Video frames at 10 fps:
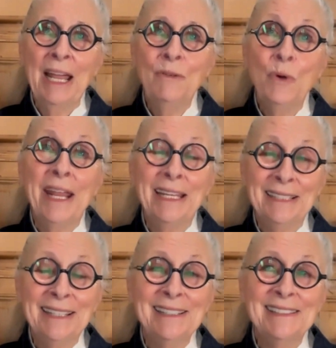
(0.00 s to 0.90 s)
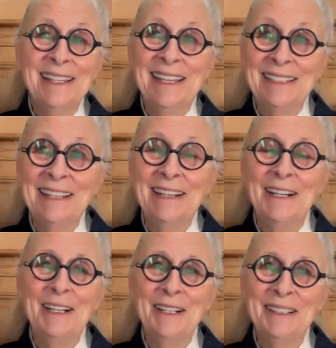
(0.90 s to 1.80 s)
recognize that,
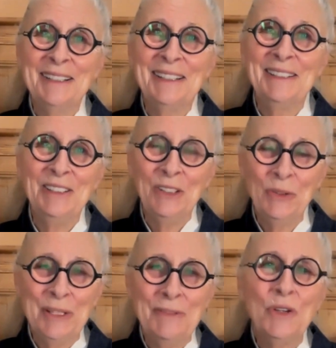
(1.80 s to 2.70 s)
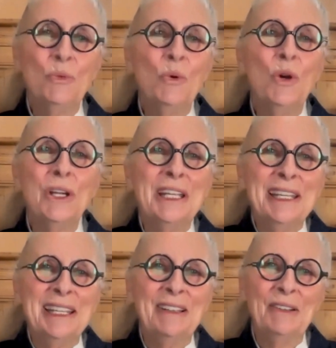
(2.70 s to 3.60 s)
if you're
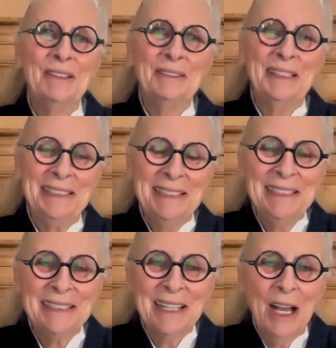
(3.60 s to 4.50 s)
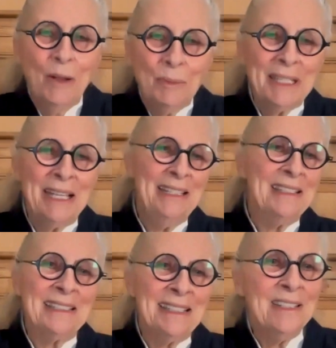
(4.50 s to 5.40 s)
working in a
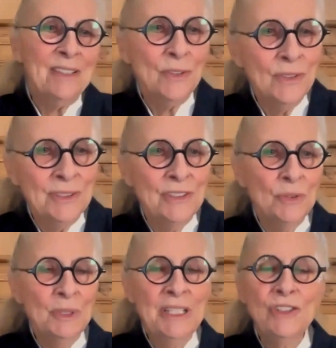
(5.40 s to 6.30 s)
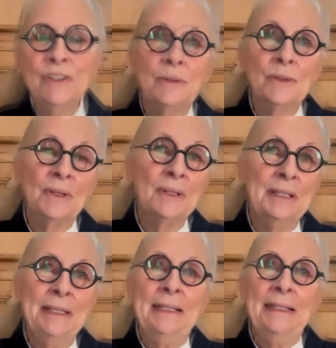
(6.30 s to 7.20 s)
complicated clinical situation or
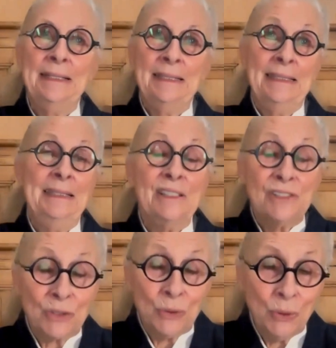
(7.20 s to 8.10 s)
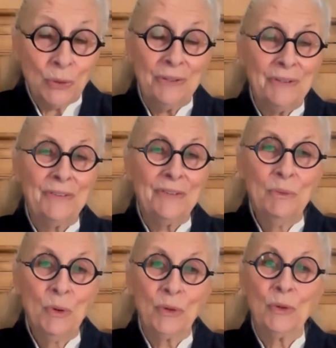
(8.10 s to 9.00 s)
in a school system,
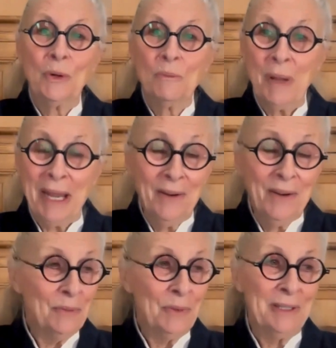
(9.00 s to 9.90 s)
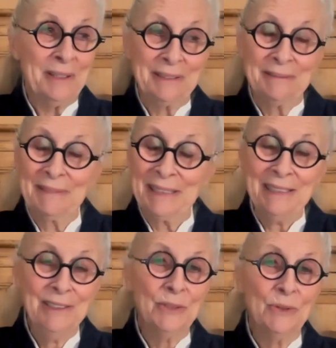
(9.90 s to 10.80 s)
or you're a parent with
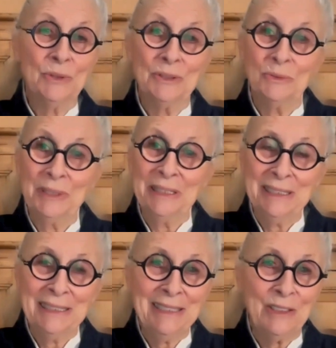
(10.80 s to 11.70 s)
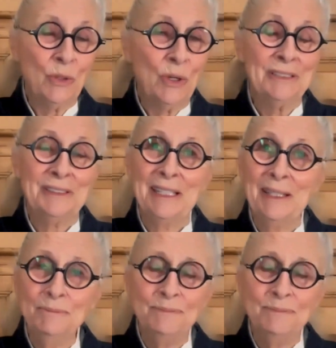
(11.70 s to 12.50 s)
kids who are really crossed up,